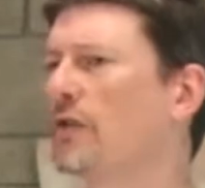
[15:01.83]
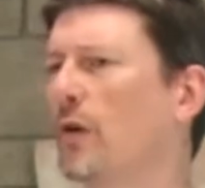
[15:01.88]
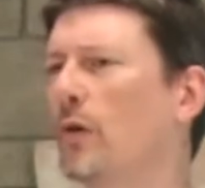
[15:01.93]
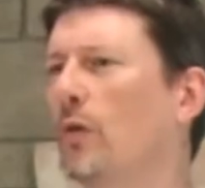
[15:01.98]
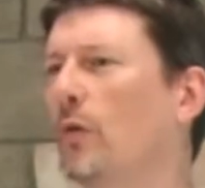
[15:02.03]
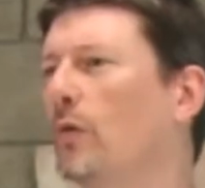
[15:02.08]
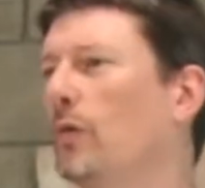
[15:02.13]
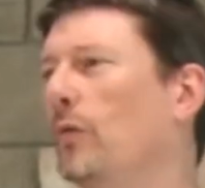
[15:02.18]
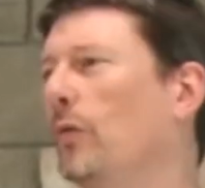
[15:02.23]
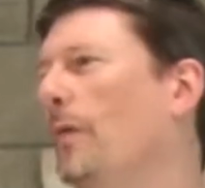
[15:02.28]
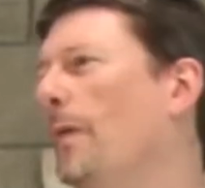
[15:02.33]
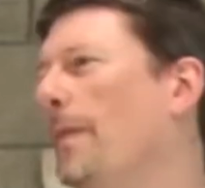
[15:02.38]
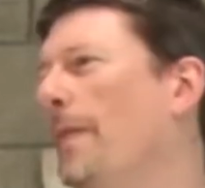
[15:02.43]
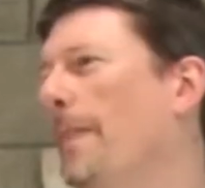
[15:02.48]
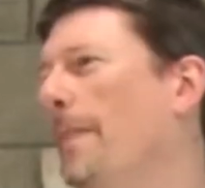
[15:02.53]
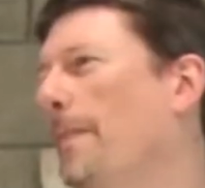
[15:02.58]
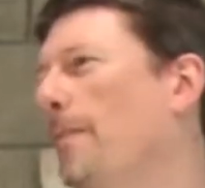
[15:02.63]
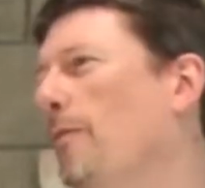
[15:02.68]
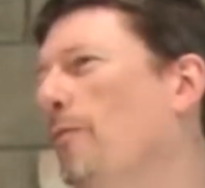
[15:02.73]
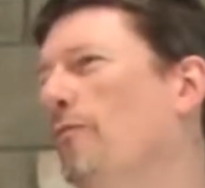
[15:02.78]
So
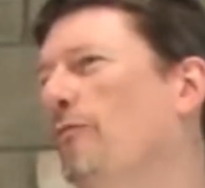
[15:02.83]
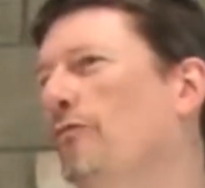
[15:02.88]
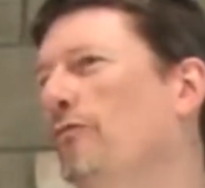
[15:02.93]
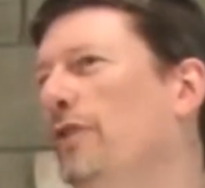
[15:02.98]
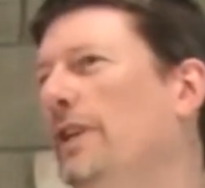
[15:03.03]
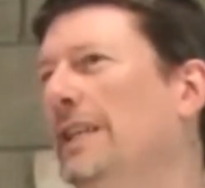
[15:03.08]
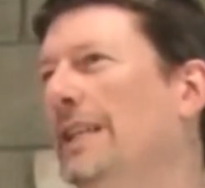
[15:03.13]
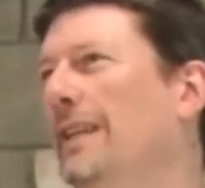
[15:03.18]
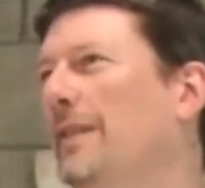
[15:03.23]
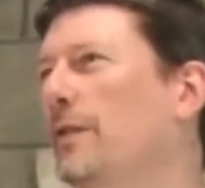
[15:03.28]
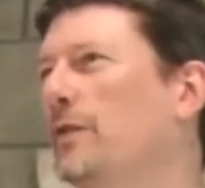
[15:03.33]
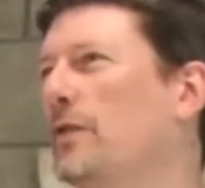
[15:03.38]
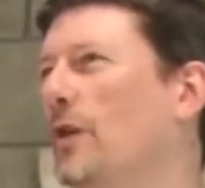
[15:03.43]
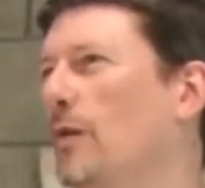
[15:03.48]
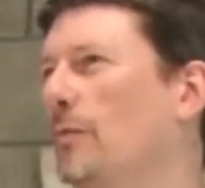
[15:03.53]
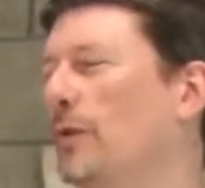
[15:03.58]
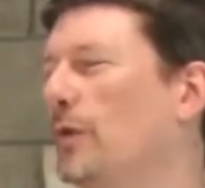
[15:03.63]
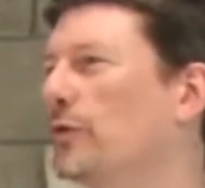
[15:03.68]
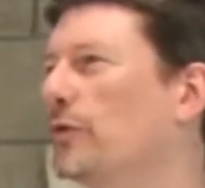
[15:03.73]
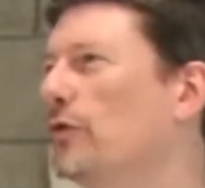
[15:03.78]
really there's
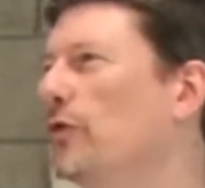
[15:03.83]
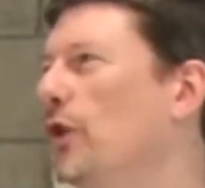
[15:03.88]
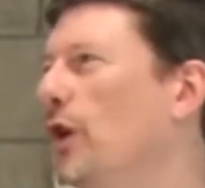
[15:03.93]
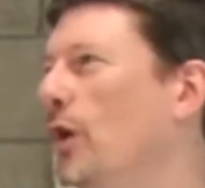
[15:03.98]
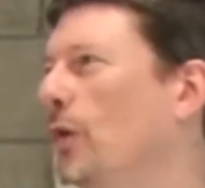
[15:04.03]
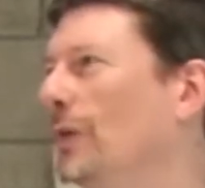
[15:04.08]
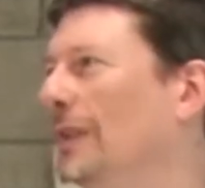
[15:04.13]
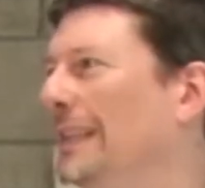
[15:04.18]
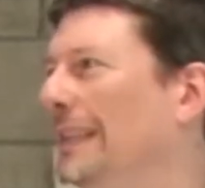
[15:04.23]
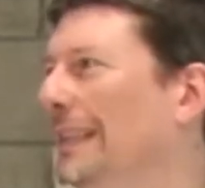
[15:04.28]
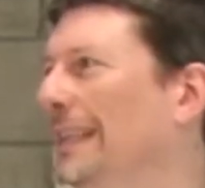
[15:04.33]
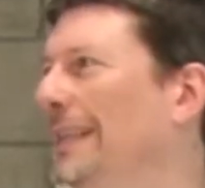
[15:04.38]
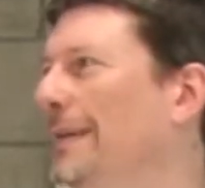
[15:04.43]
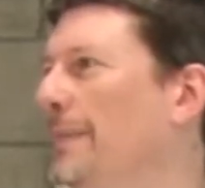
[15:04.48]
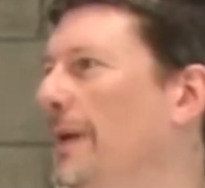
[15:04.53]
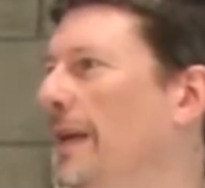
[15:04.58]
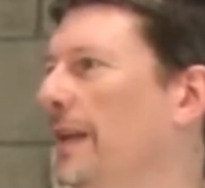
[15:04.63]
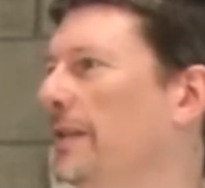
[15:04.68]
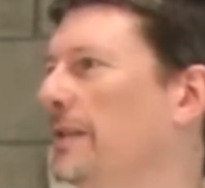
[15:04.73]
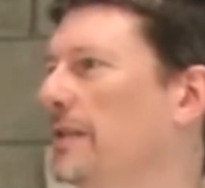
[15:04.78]
almost no
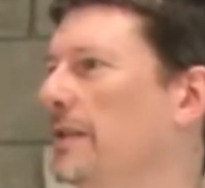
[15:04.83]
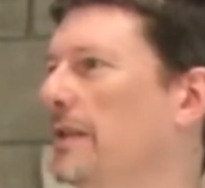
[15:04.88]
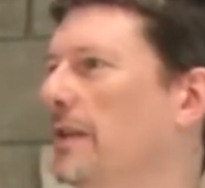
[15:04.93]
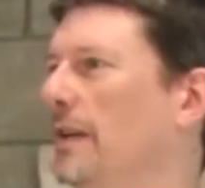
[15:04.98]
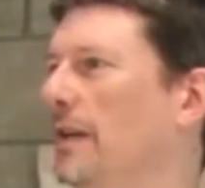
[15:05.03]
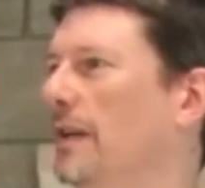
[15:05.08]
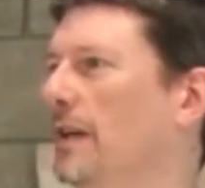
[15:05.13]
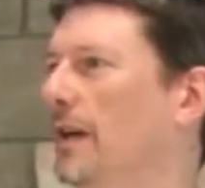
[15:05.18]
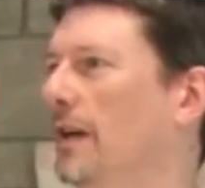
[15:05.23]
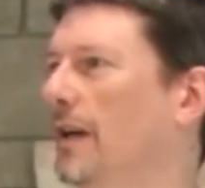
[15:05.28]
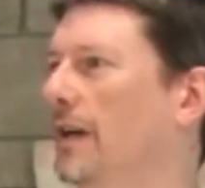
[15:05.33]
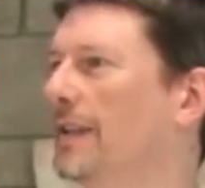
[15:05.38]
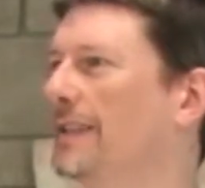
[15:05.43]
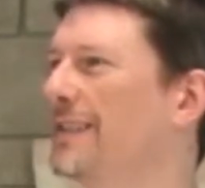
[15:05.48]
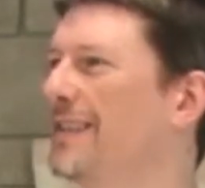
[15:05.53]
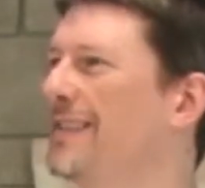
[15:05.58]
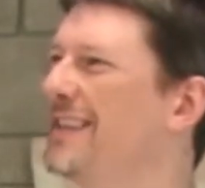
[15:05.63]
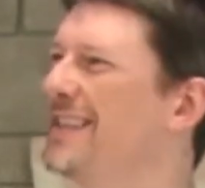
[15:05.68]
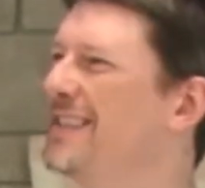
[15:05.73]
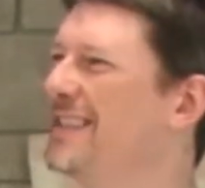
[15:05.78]
limit
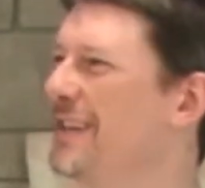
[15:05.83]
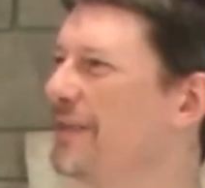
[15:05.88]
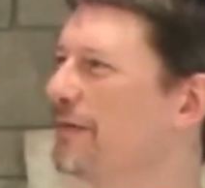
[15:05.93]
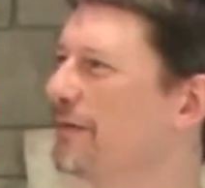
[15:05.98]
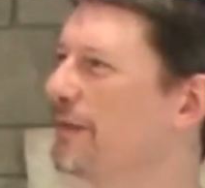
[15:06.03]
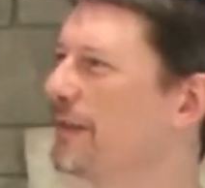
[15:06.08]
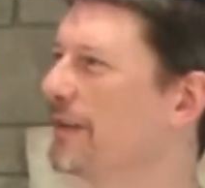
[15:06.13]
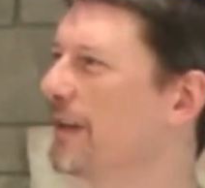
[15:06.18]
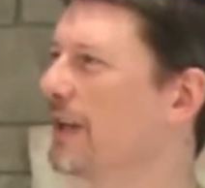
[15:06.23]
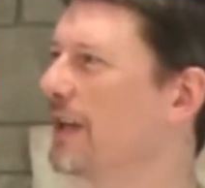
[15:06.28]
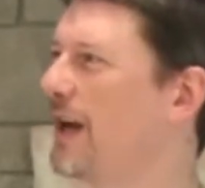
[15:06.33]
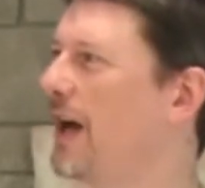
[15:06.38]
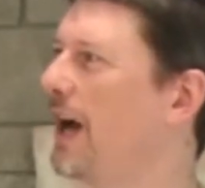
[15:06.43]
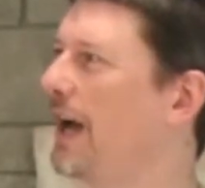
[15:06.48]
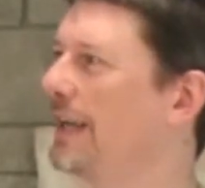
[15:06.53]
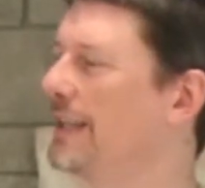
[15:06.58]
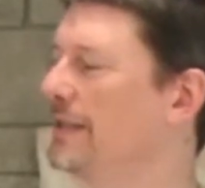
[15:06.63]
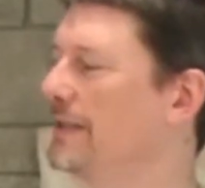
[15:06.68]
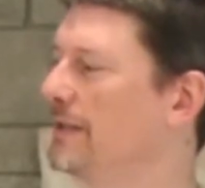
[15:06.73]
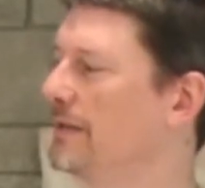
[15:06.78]
to the different
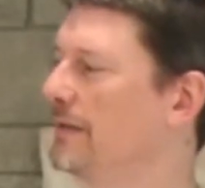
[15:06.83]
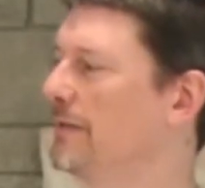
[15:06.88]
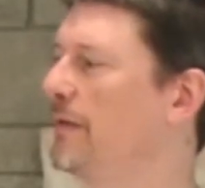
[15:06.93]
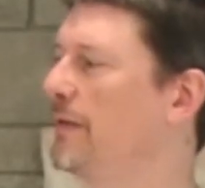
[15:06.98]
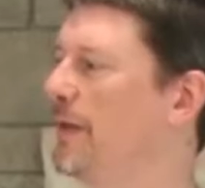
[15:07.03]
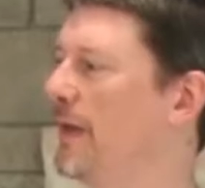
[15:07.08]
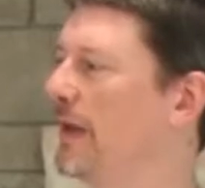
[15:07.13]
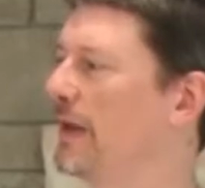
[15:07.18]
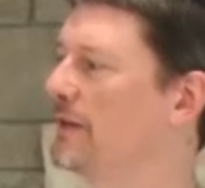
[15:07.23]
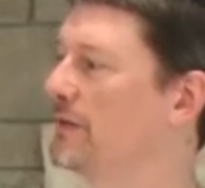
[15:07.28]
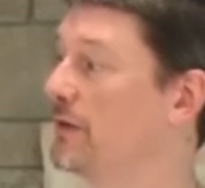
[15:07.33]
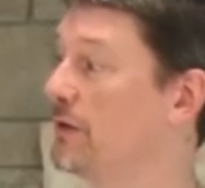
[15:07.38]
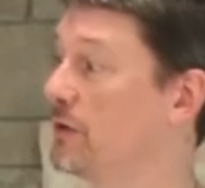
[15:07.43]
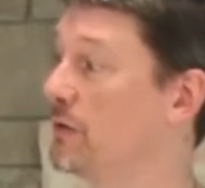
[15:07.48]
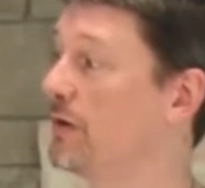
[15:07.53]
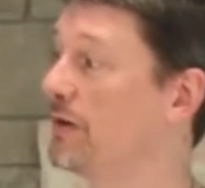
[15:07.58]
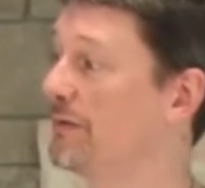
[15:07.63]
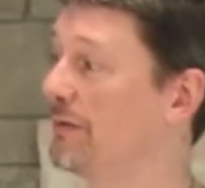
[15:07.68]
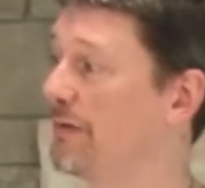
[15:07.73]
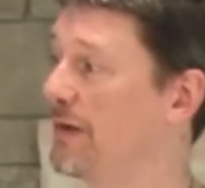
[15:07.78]
kinds of things that
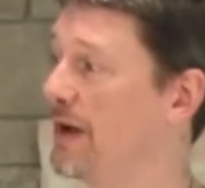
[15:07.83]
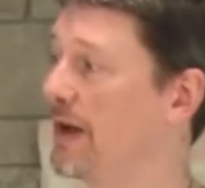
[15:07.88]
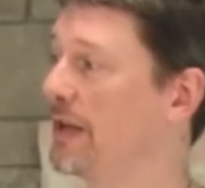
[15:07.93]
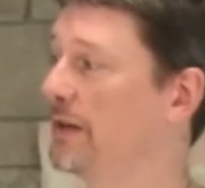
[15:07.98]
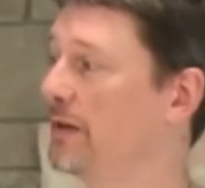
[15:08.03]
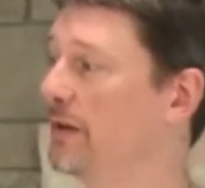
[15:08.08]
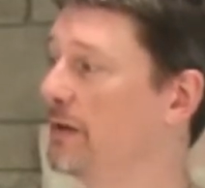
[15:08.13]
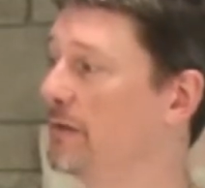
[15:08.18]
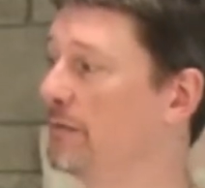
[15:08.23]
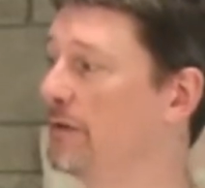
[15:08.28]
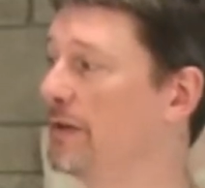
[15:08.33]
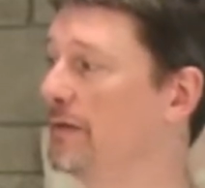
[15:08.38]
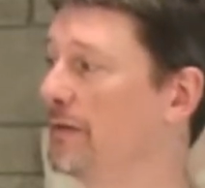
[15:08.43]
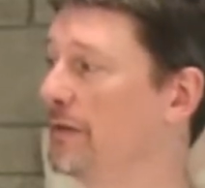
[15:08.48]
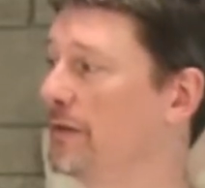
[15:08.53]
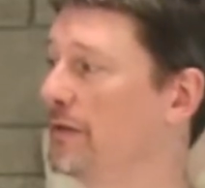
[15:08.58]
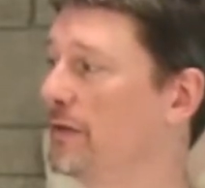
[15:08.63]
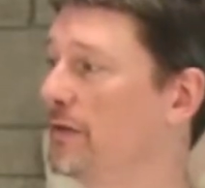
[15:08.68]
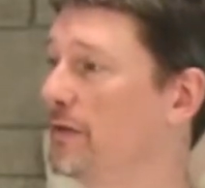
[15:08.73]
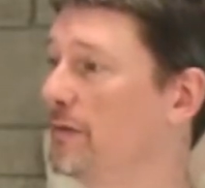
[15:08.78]
you can find in the
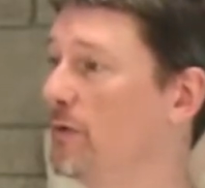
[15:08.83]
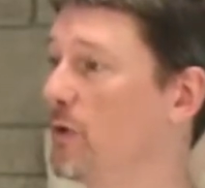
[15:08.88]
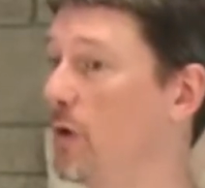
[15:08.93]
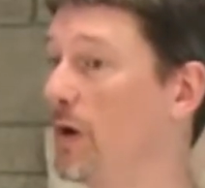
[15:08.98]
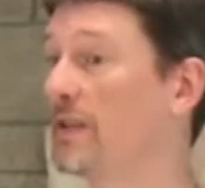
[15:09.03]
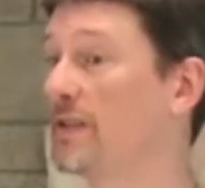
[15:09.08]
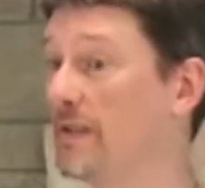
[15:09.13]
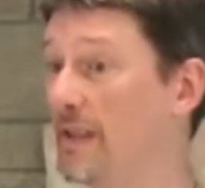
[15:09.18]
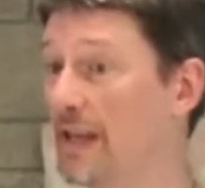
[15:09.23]
reverses of coins.